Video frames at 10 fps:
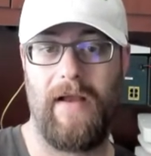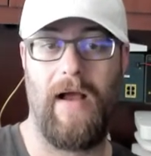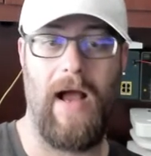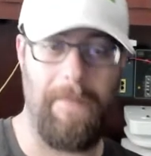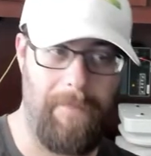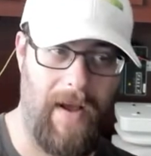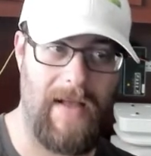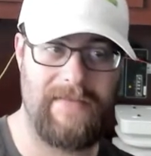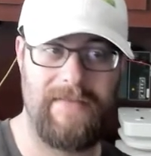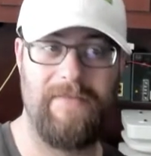I'm
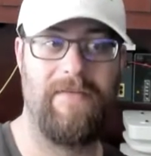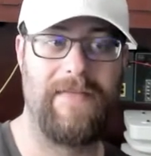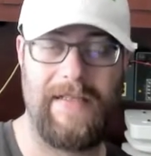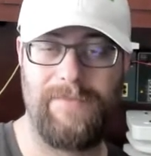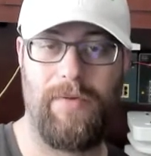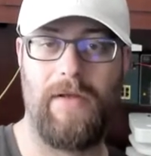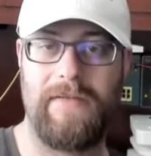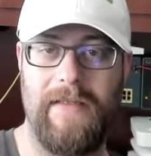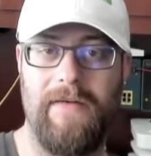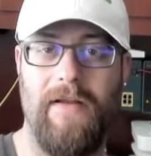positive that that's
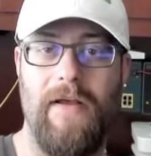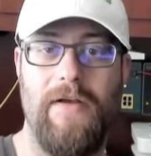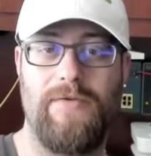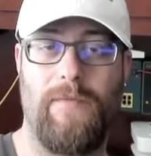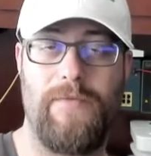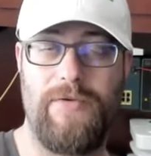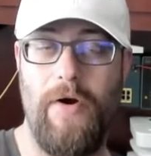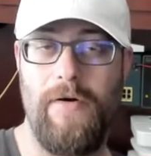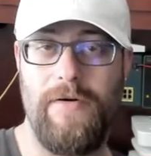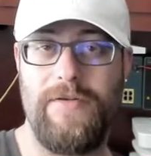plugged in. So for
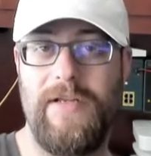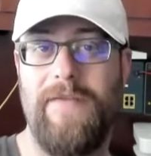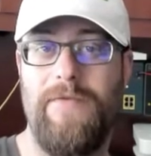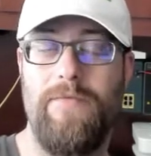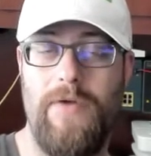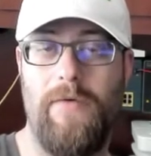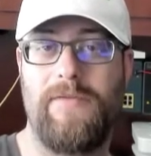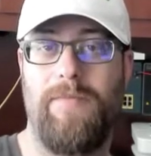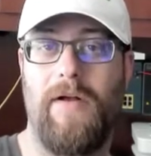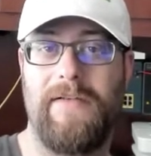starters, if you know
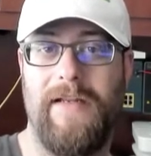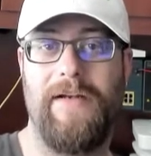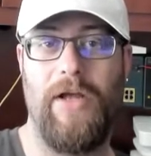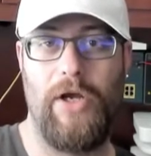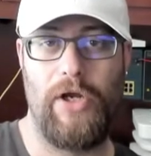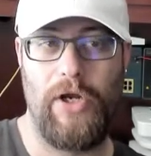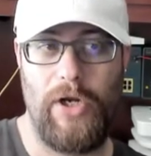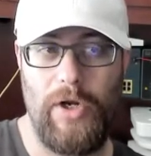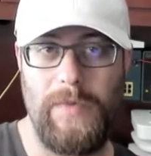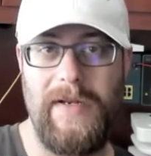it's plugged in,
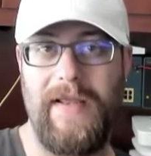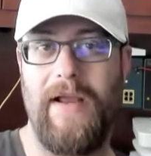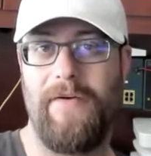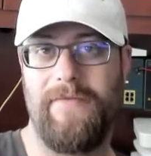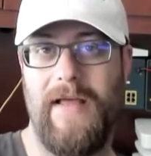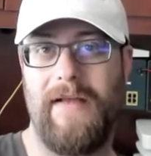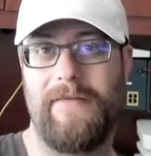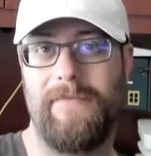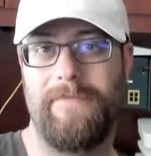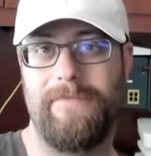go take care of that.